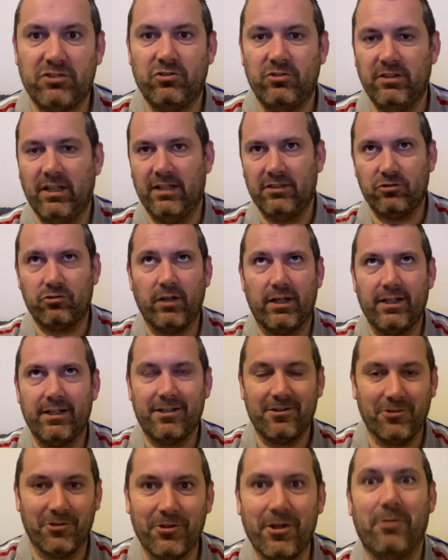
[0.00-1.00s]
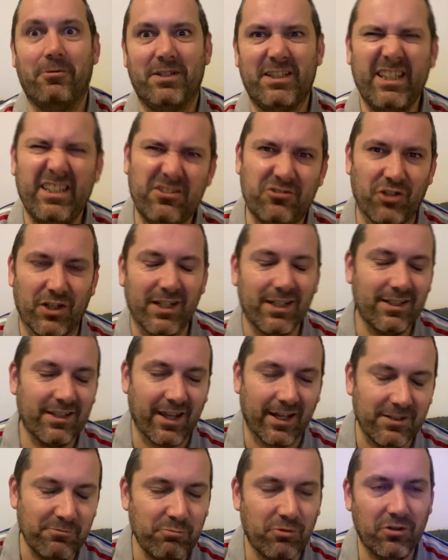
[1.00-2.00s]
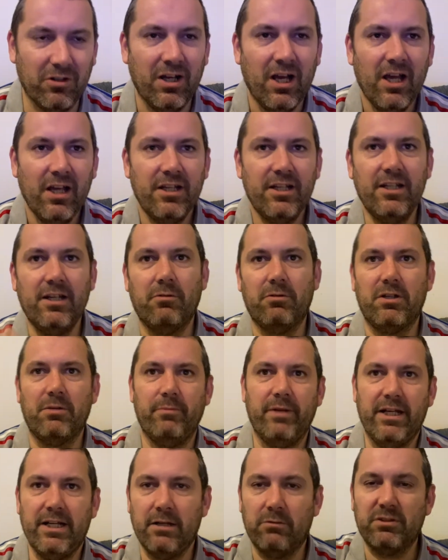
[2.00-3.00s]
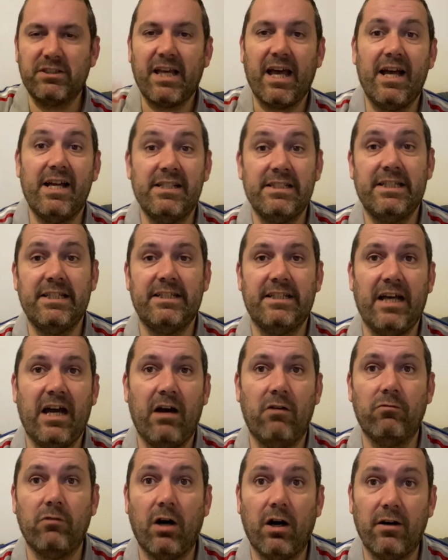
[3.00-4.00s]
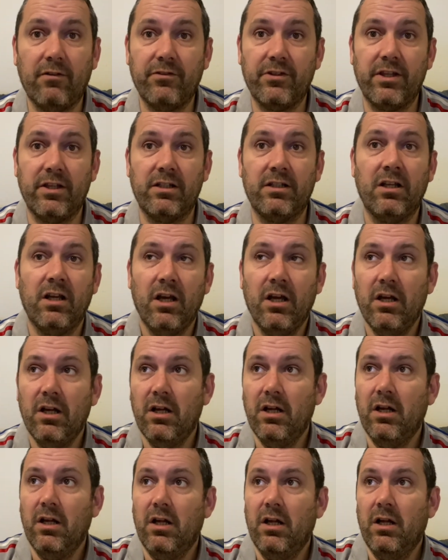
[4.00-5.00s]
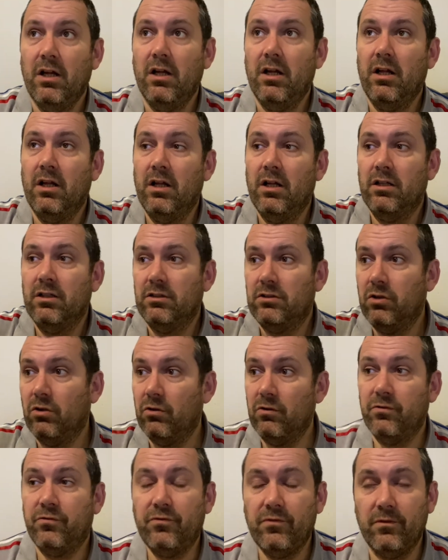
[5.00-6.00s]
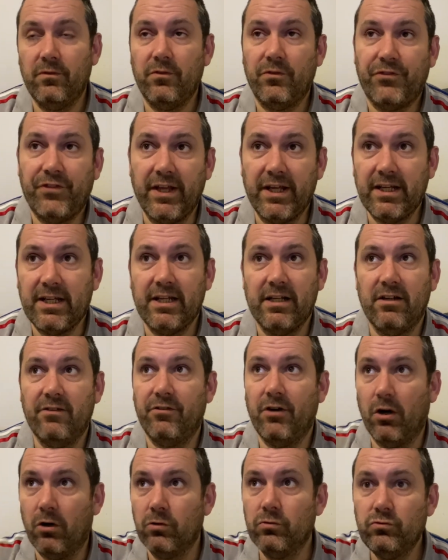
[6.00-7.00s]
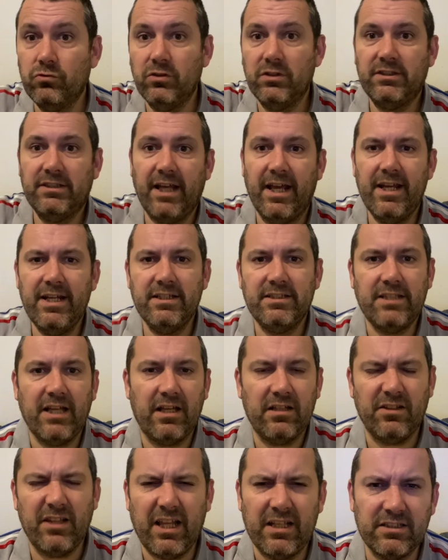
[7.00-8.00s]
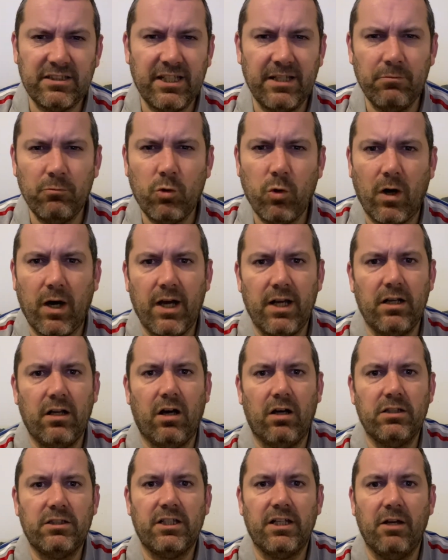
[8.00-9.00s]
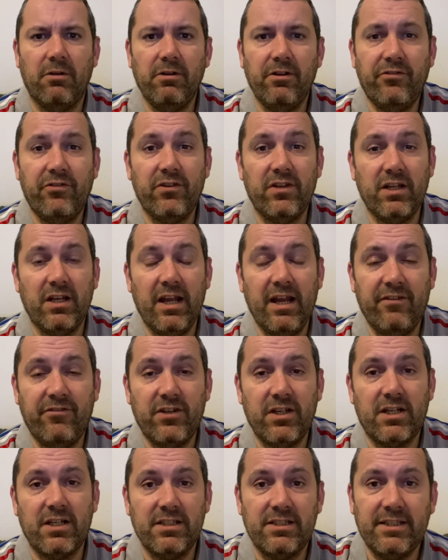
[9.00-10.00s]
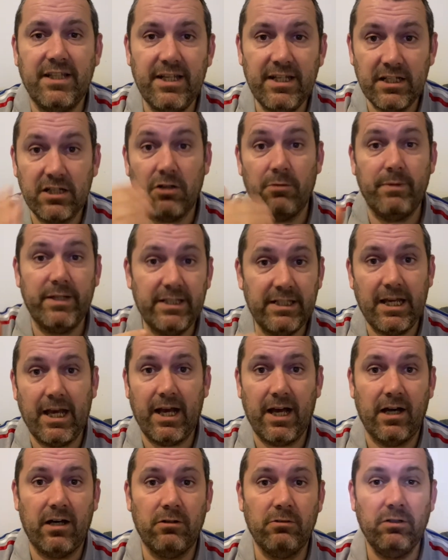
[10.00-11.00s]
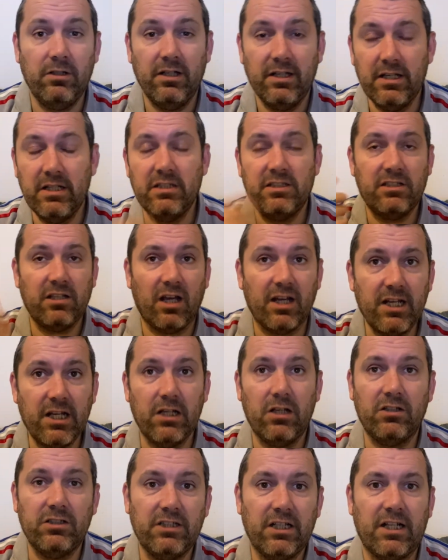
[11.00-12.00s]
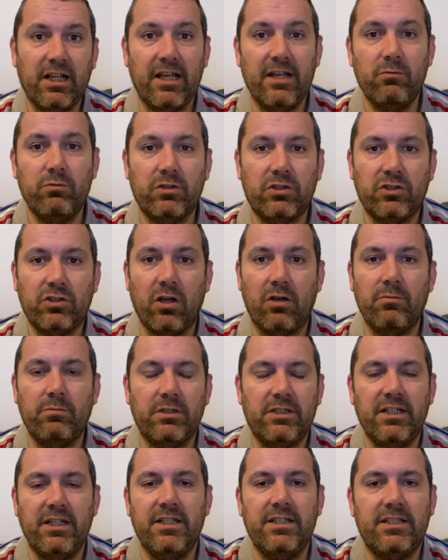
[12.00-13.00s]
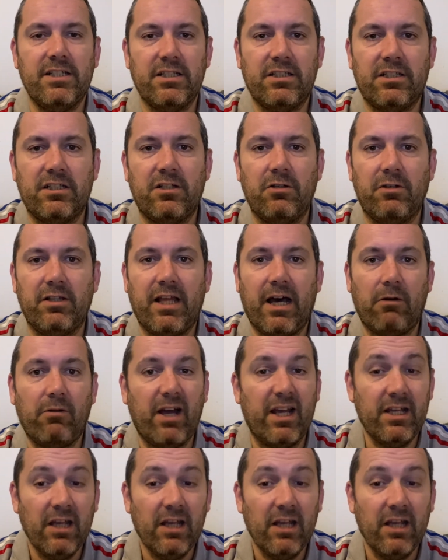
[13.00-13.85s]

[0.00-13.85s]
next drink, although I did drink then, but you know what I mean. I was counting down rather than sort of thinking of 100 days. That seemed quite a lot. You know, if you can see it coming down, psychologically it was so much easier to do it that way.